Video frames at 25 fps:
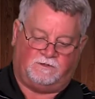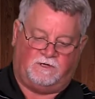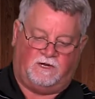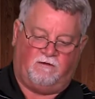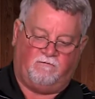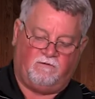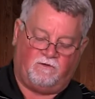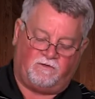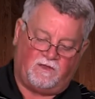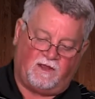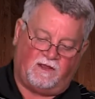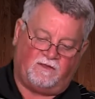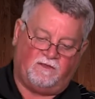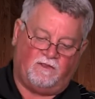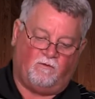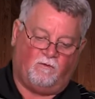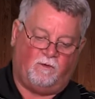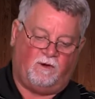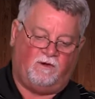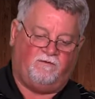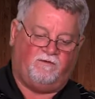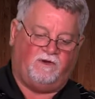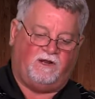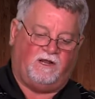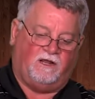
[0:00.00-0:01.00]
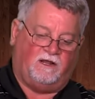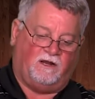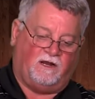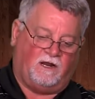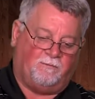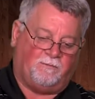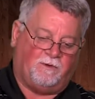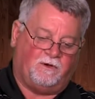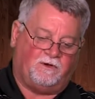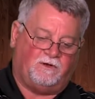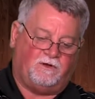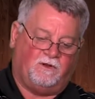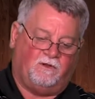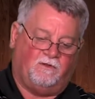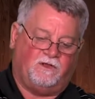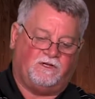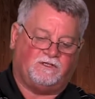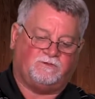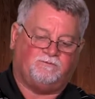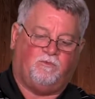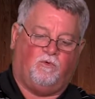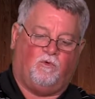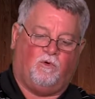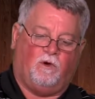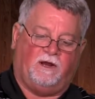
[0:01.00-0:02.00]
Everything that we did up until this
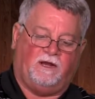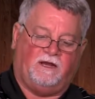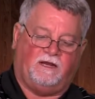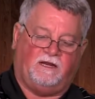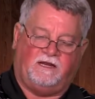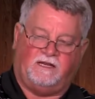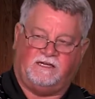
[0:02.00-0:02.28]
point